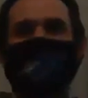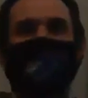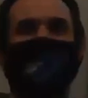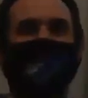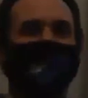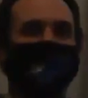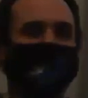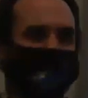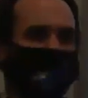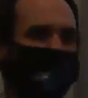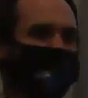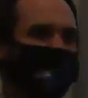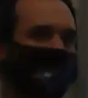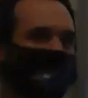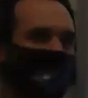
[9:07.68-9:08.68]

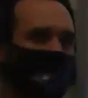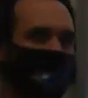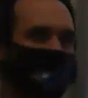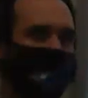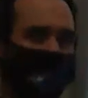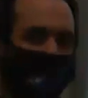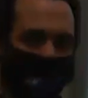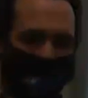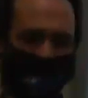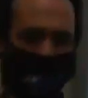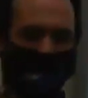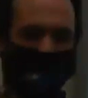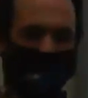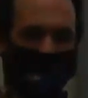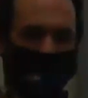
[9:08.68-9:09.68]
howling
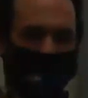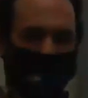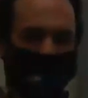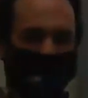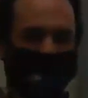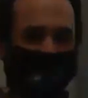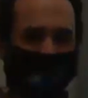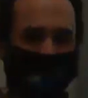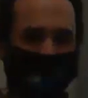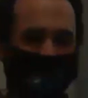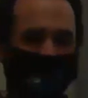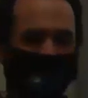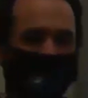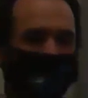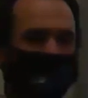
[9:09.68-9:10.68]
success, that
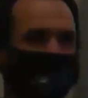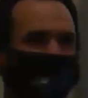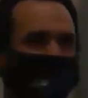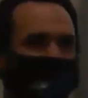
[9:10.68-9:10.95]
means it was